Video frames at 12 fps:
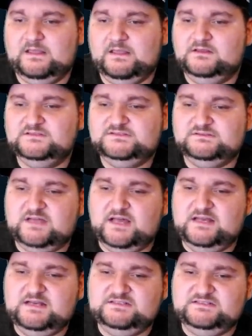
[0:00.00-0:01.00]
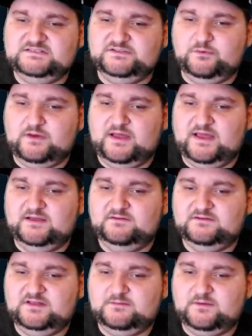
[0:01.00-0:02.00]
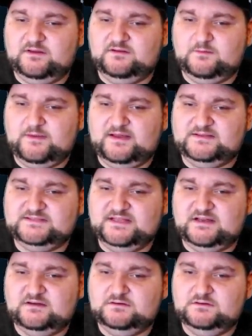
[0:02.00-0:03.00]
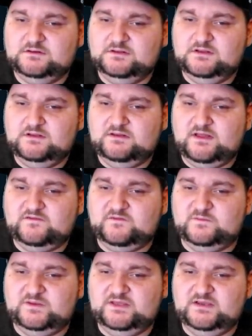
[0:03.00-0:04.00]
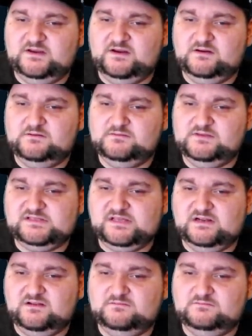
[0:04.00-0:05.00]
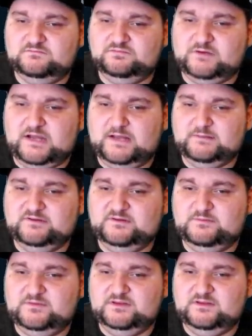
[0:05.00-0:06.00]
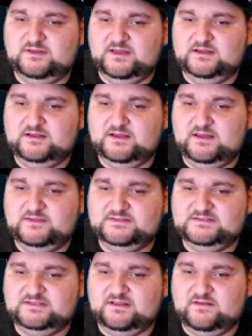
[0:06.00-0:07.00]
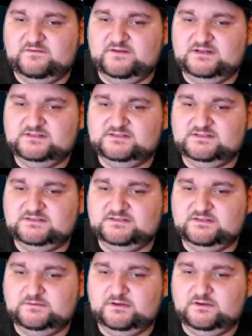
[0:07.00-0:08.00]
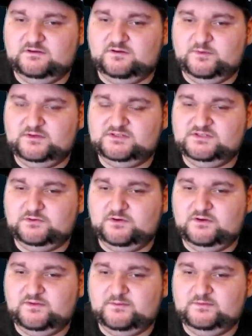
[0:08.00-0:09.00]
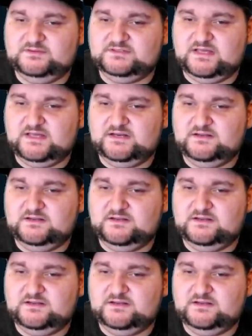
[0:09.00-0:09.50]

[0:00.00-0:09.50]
9 inches away, getting my little mouse out, like from here, it's gonna probably be like, again, this is 11 inches, so we go a little bit short, and then we just kind of,